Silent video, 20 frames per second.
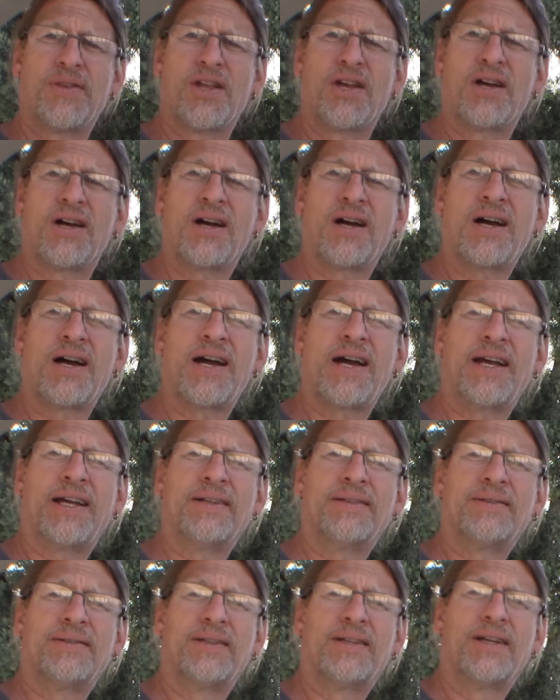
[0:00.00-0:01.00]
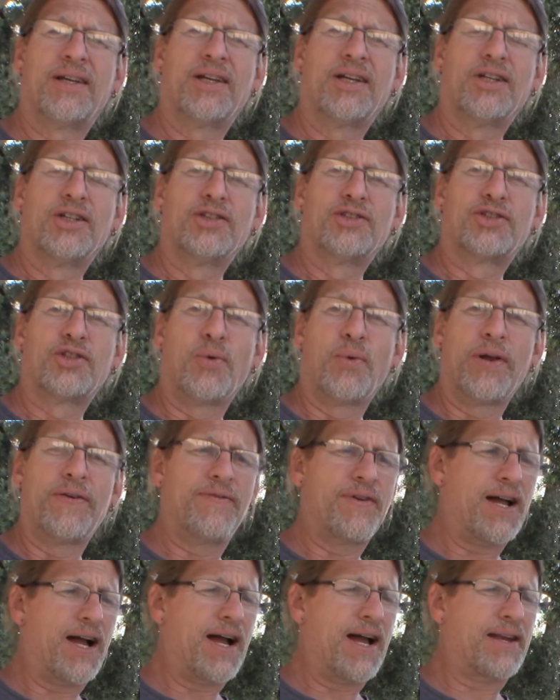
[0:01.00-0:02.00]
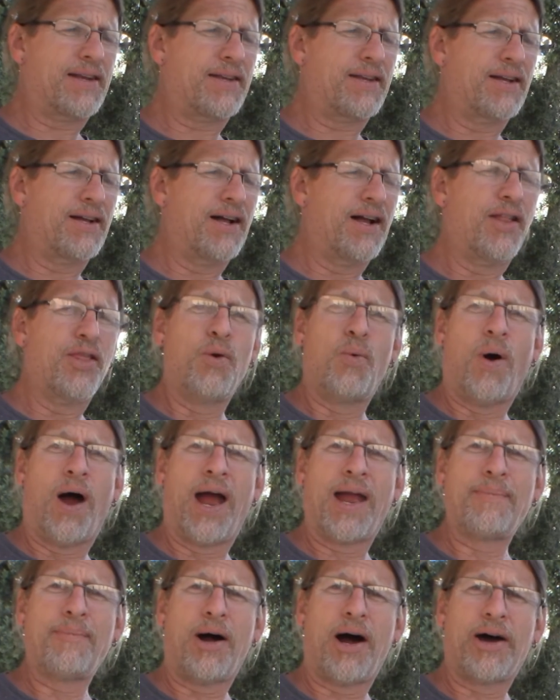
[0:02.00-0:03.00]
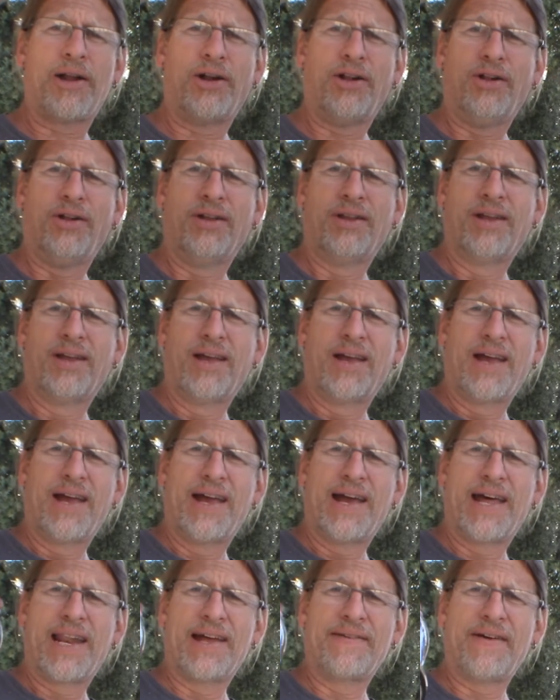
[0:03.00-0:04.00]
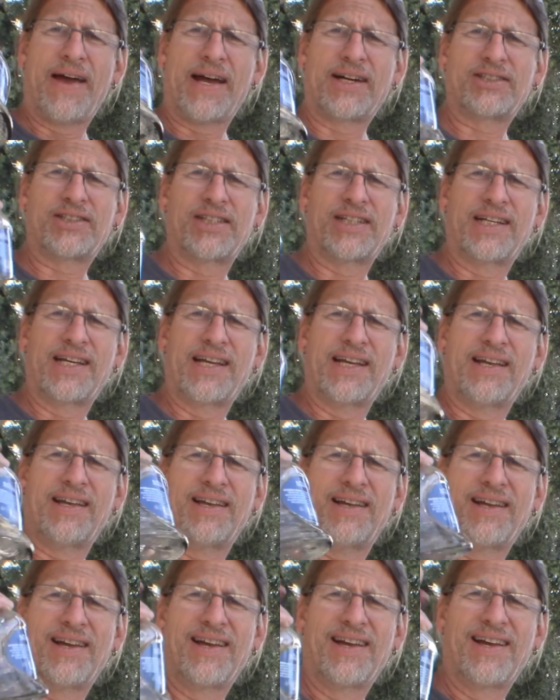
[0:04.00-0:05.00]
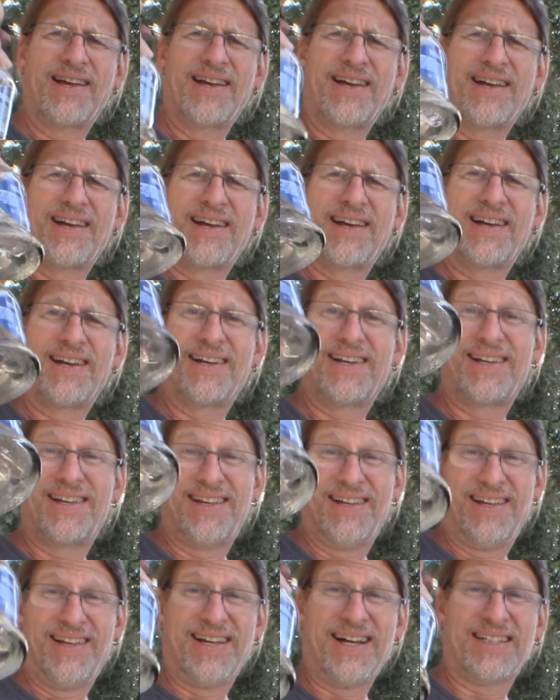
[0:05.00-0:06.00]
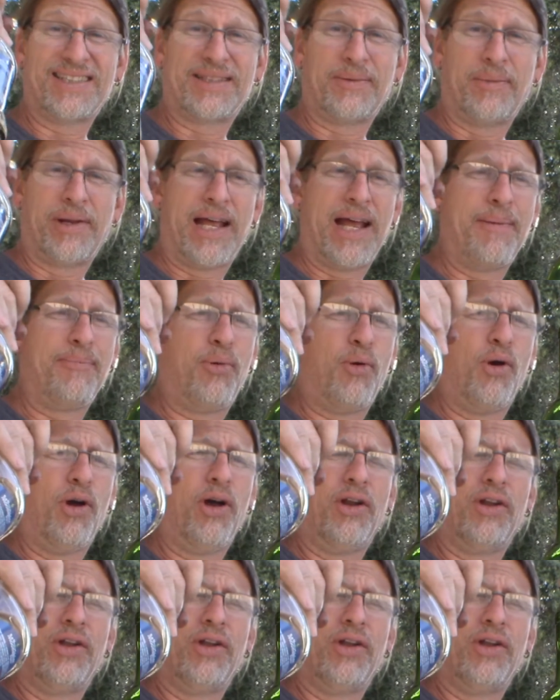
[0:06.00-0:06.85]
All right, so we've got the wine bottle, and I've actually got some lamp oil